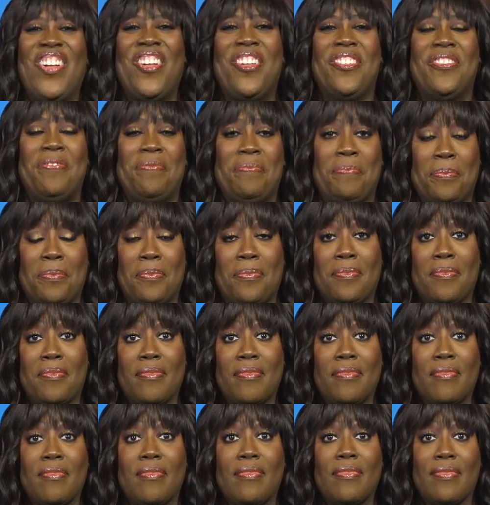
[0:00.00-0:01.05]
to get her crush
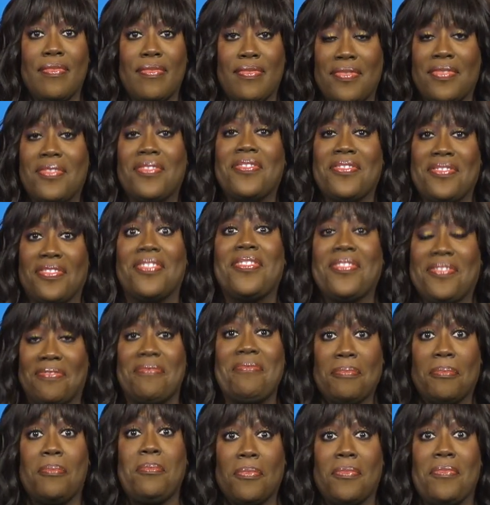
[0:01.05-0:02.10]
to reciprocate by
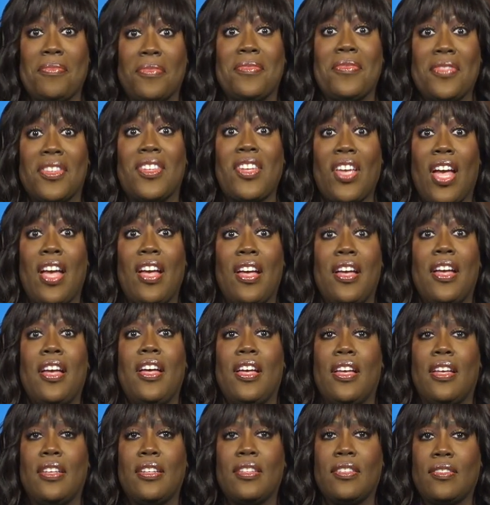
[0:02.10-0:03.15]
Valentine's
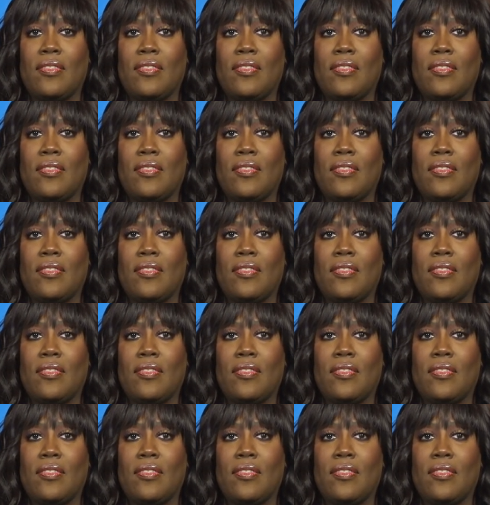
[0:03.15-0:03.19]
Day.